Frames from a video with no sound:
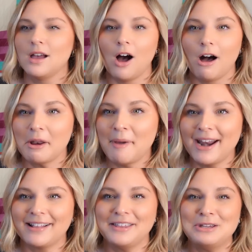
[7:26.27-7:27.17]

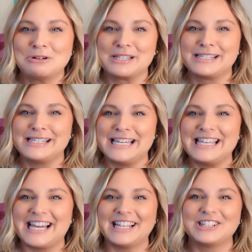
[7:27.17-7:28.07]
automatically you could
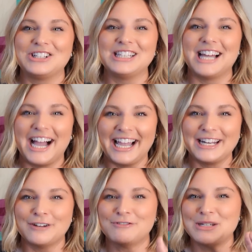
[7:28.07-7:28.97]
see that little
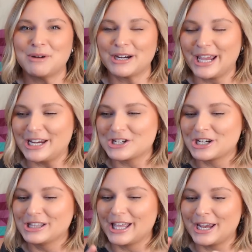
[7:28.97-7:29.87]
line of
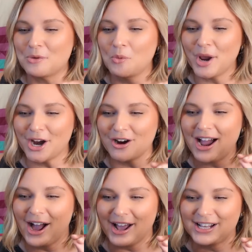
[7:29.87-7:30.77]
demarcation, like
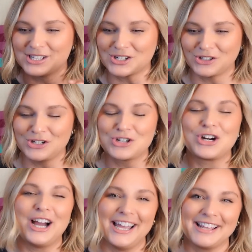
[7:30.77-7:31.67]
where I started
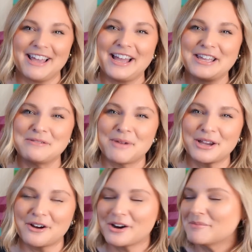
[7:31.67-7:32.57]
trying that in my
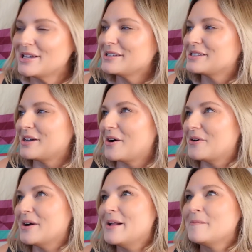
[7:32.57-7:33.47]
garment.
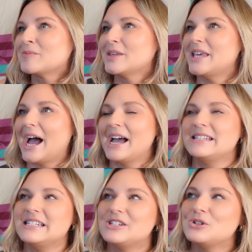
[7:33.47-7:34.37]
So yeah, I
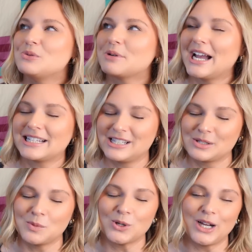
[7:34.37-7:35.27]
need to
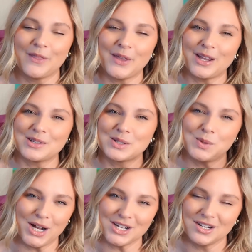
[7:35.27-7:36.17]
practice more on like a
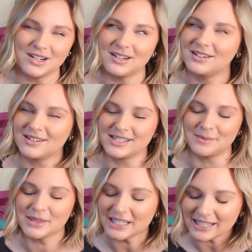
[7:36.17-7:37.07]
swatch or
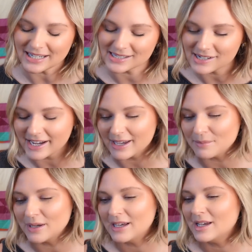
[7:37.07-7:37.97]
something next
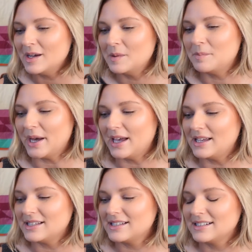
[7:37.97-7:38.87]
time, but